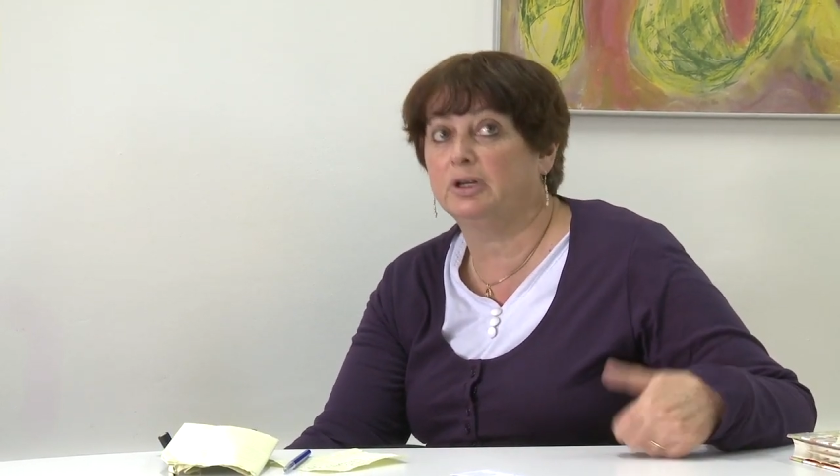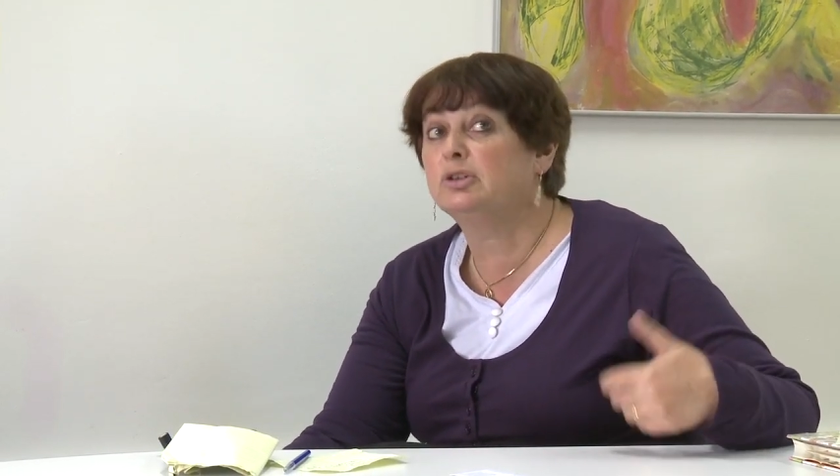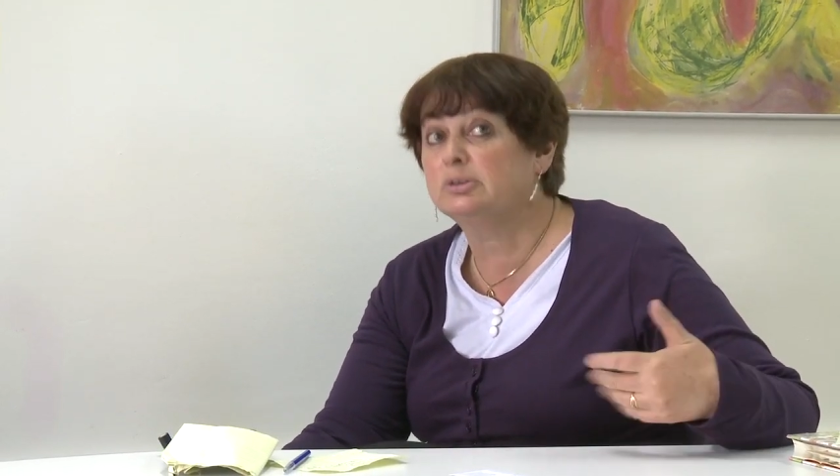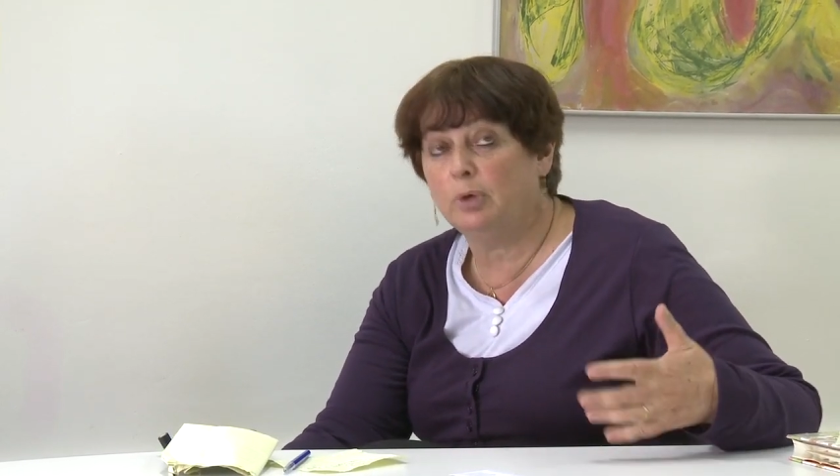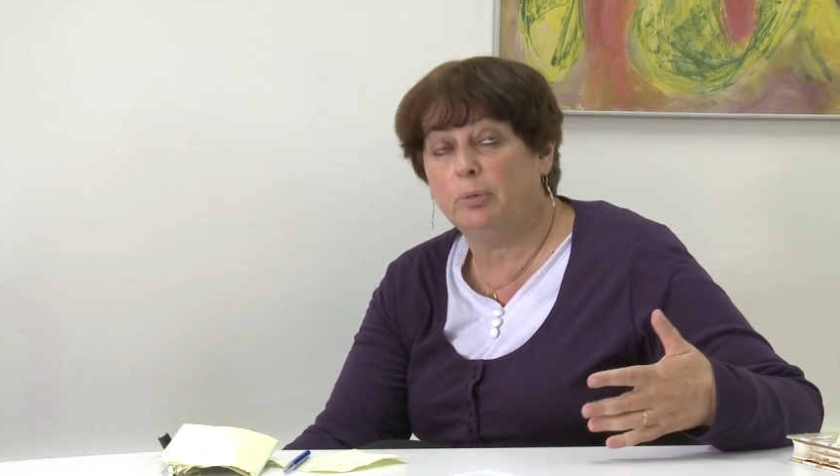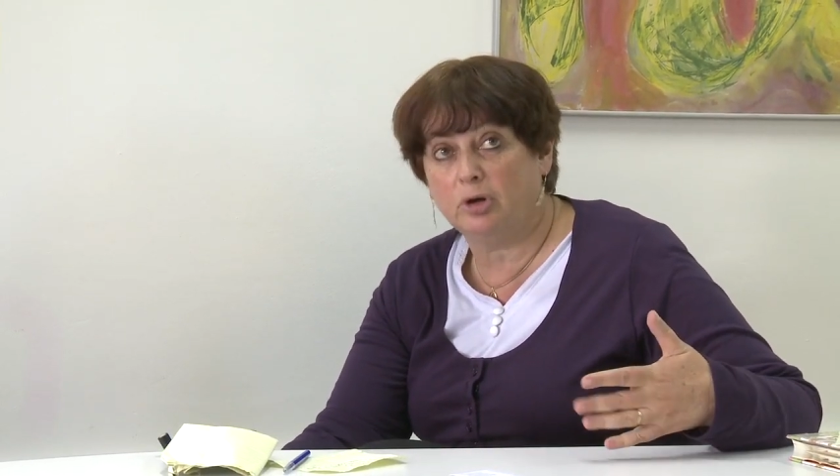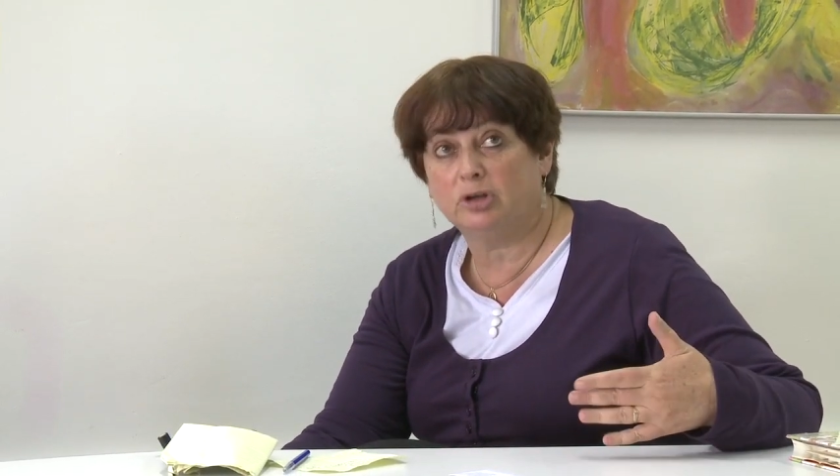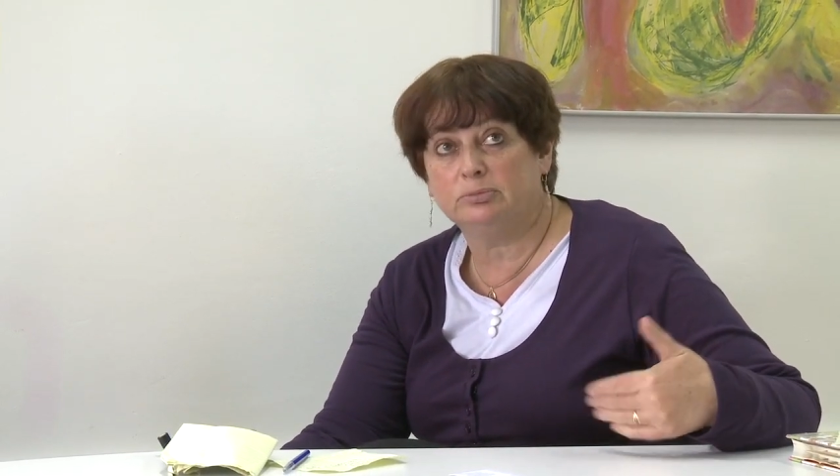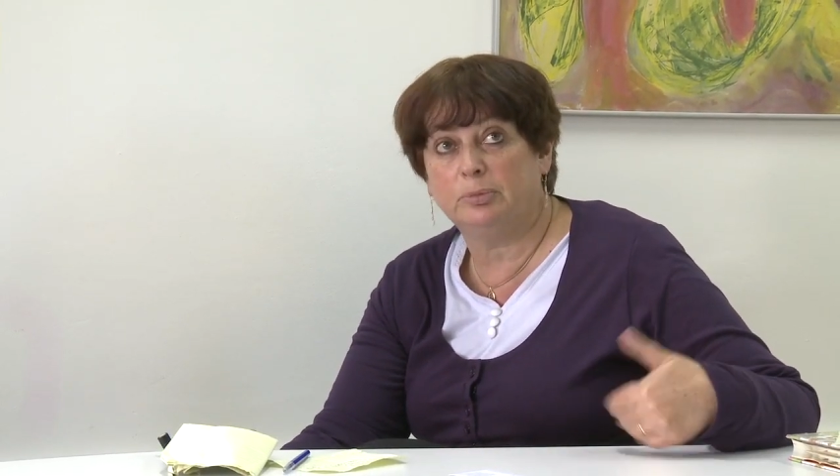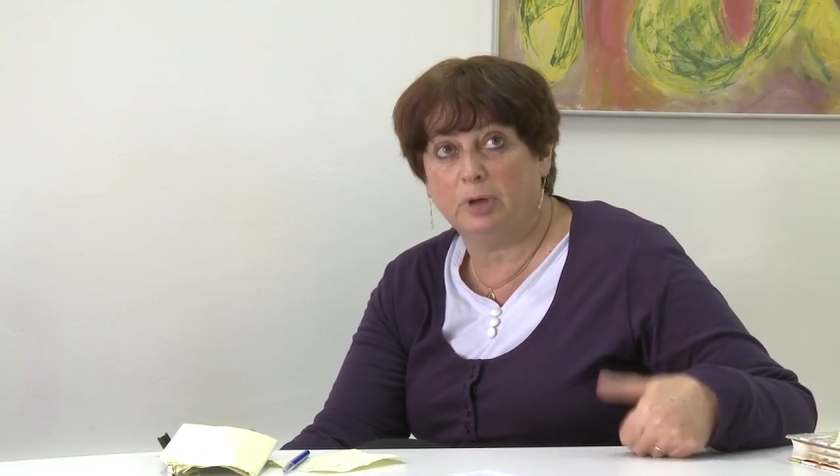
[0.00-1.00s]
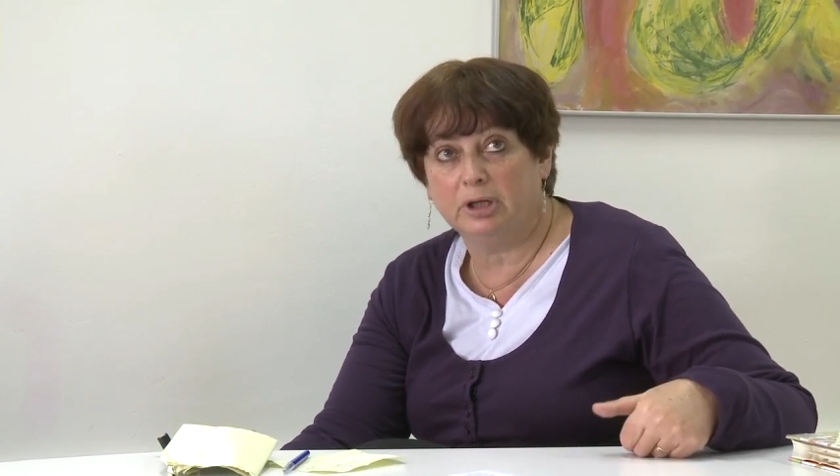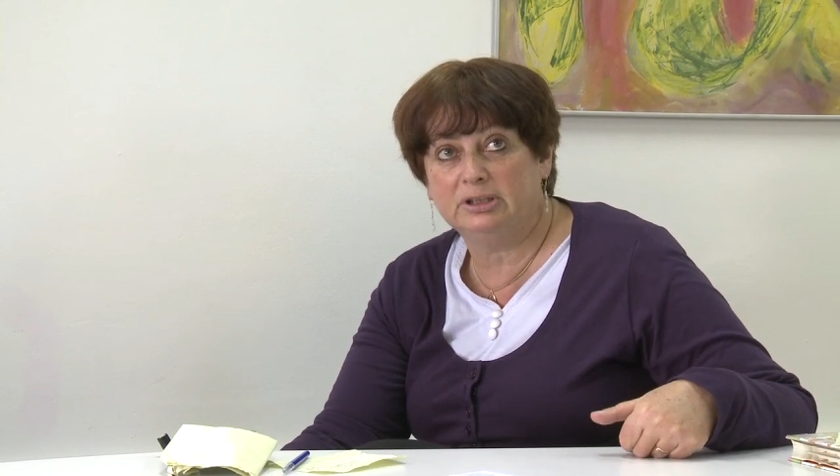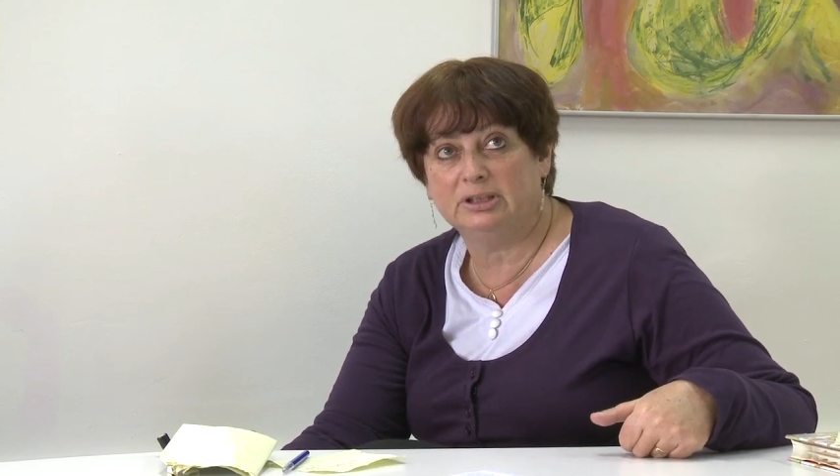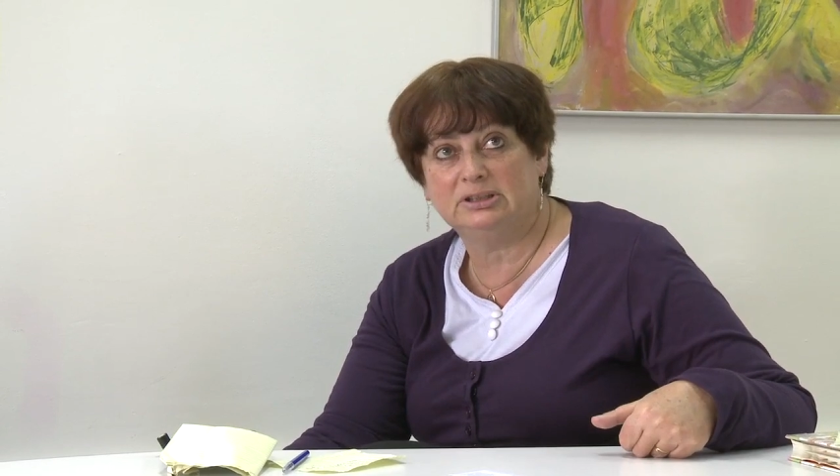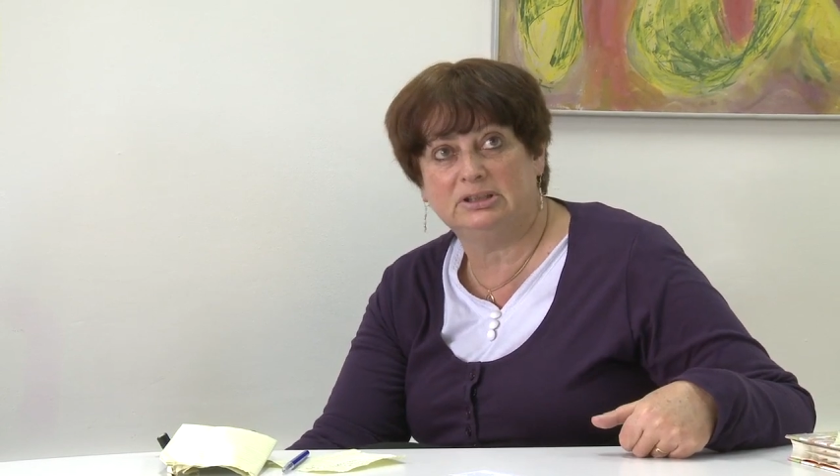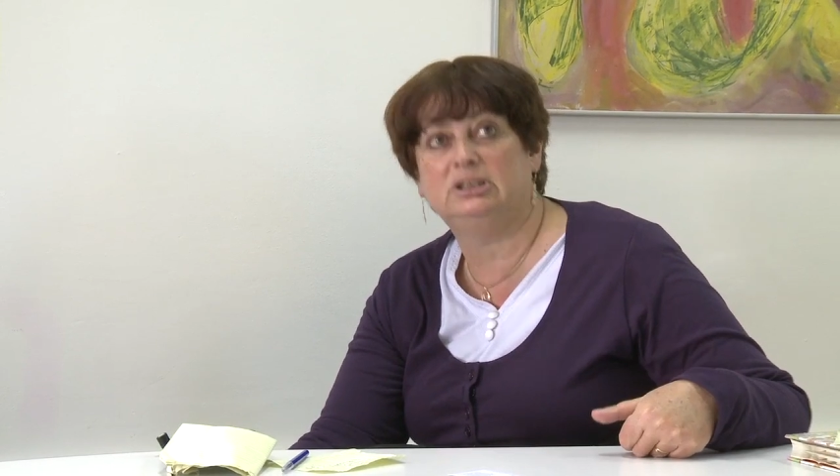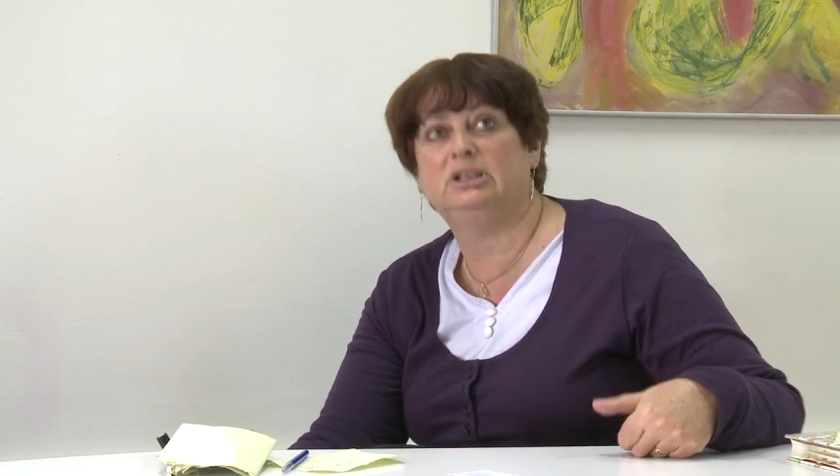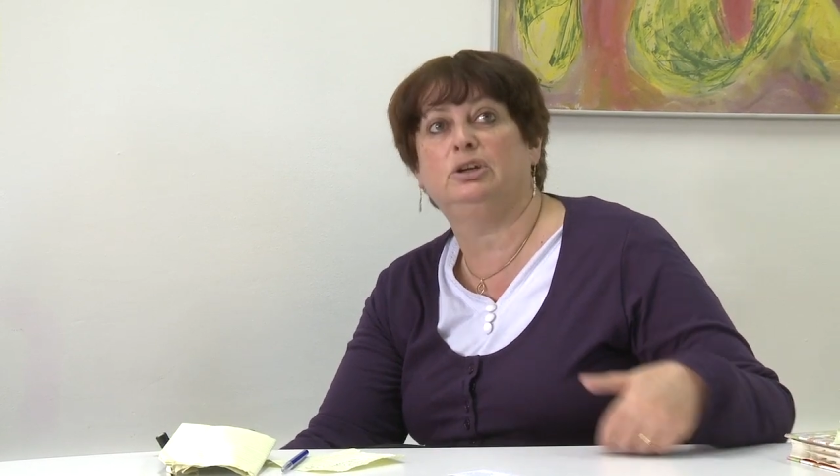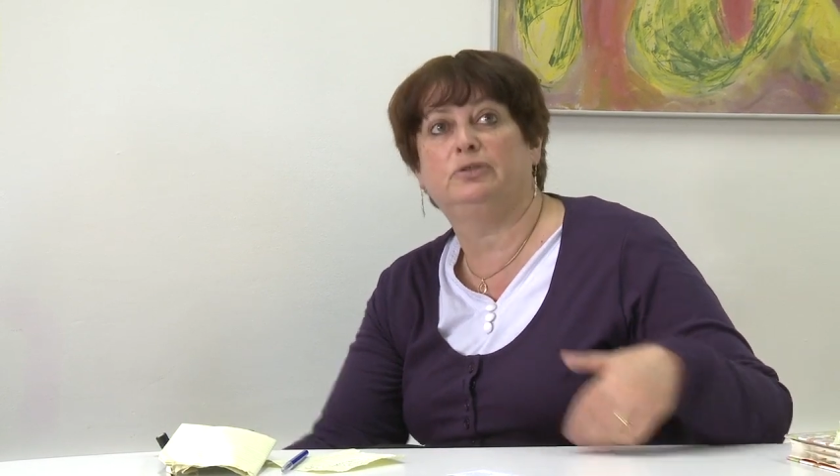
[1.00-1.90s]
a cosmopolitan city,